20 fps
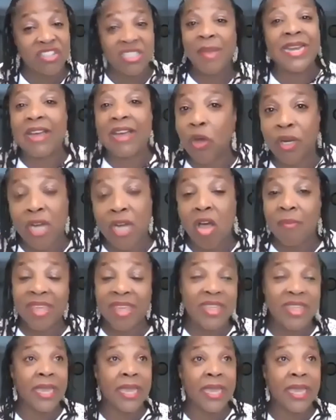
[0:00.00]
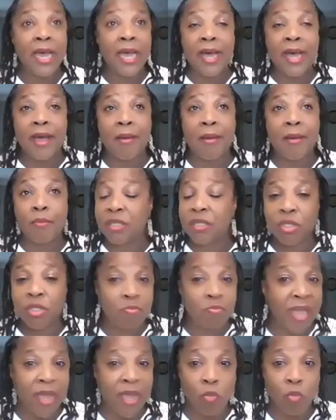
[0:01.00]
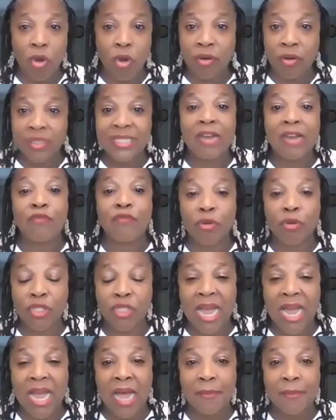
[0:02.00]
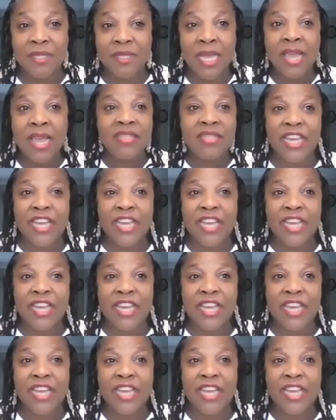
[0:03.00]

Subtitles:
They may work several jobs.